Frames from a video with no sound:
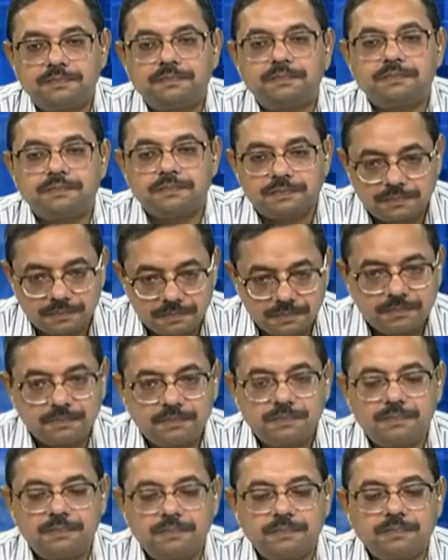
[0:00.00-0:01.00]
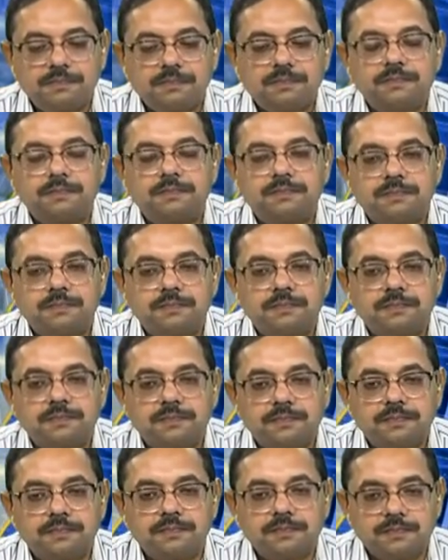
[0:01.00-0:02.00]

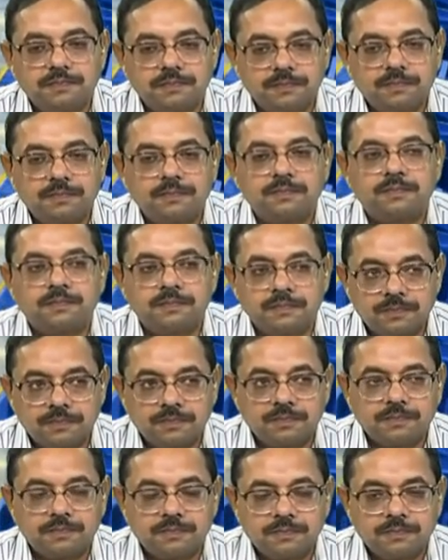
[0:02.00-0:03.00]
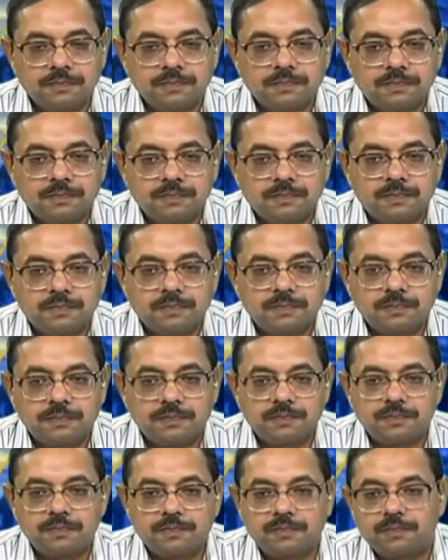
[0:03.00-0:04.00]

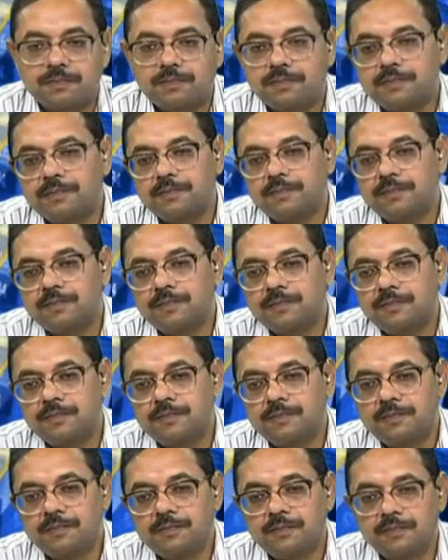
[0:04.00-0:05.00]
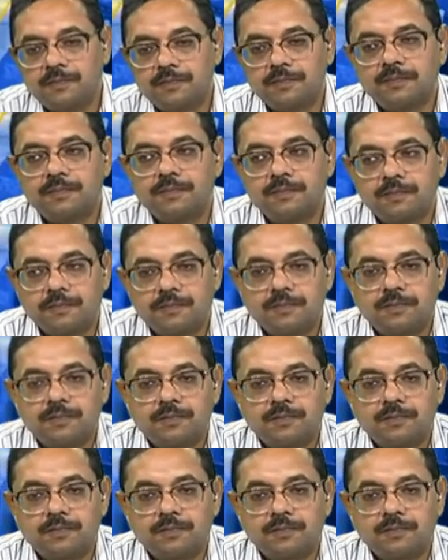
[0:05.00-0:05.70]
(not speaking)